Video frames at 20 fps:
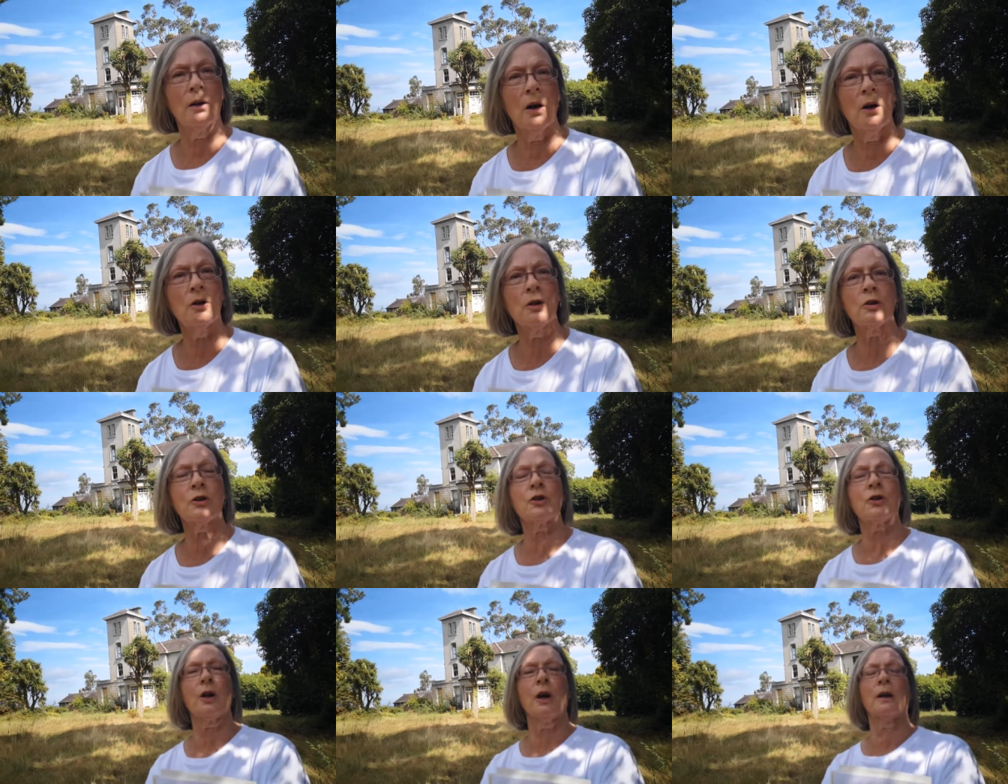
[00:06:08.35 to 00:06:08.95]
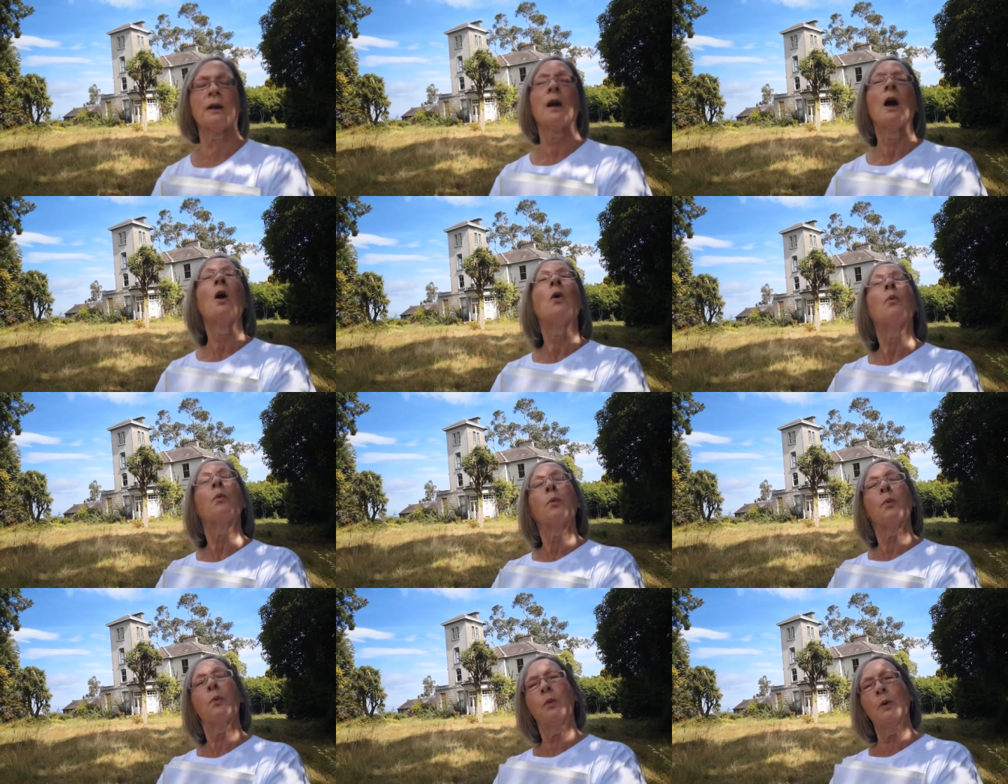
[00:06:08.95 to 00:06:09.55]
There Hunger we go. Strike, and then
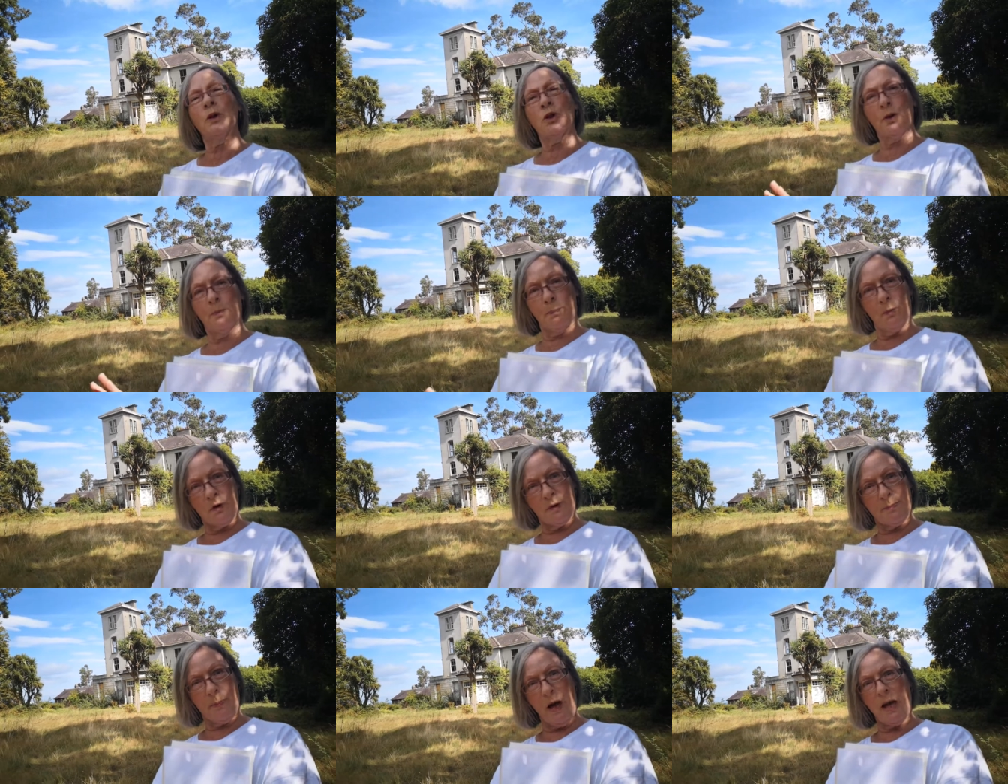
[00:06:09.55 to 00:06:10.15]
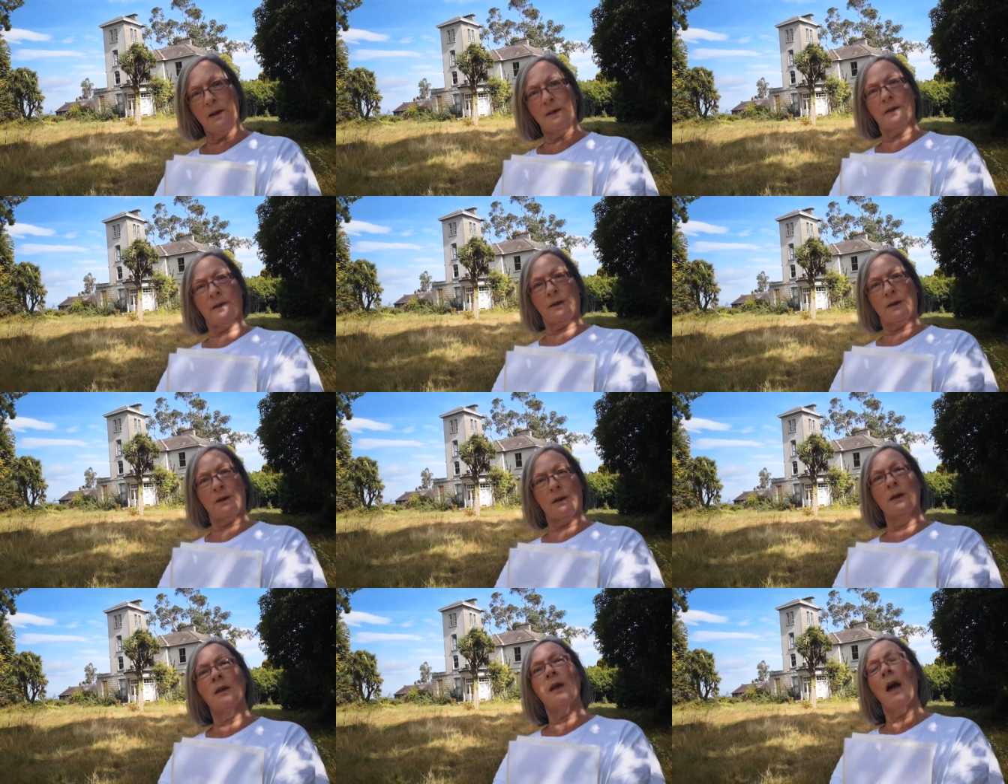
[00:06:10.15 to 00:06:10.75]
she also had her two was
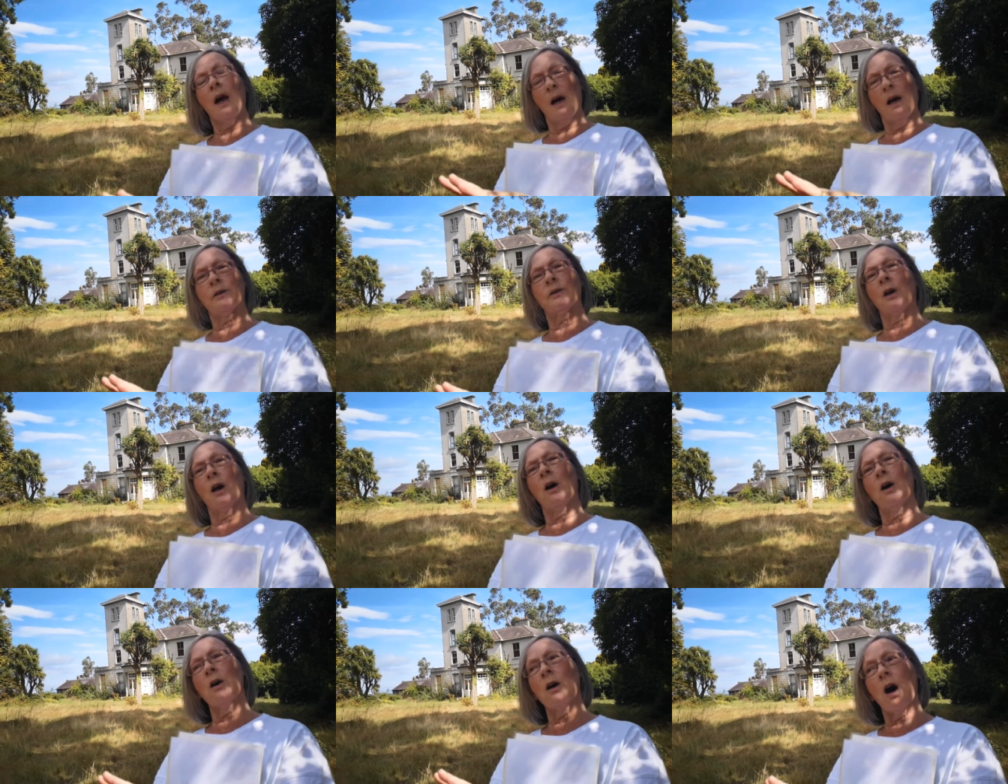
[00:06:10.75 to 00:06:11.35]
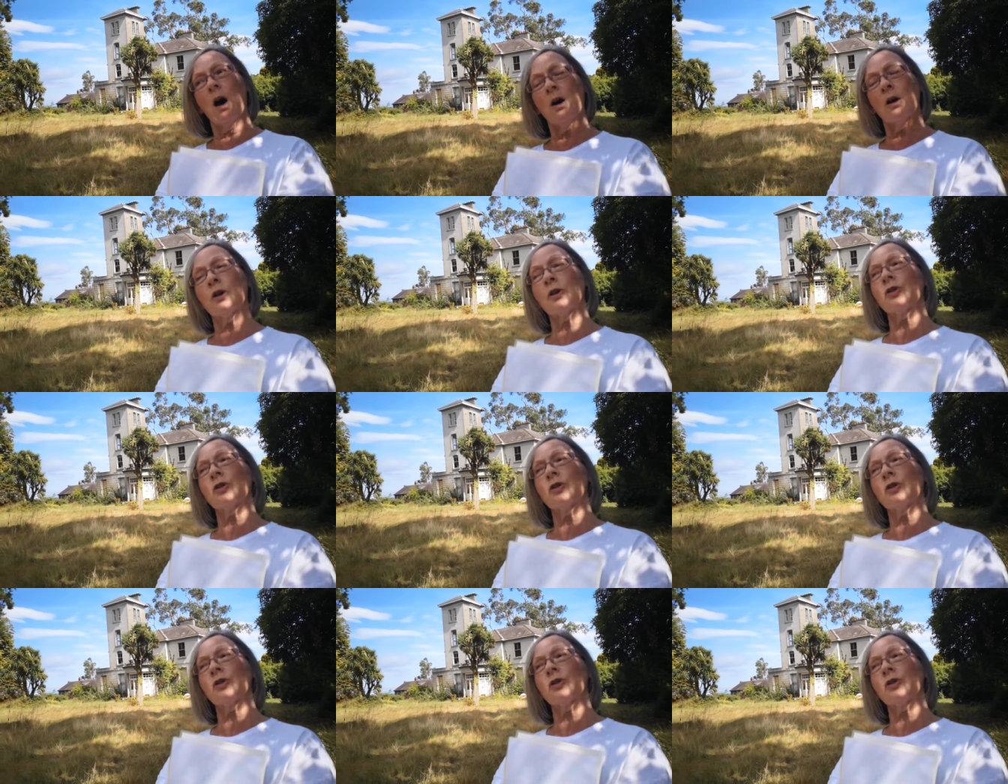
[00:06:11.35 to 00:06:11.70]
based, books. Yeah, the yeah. Hunger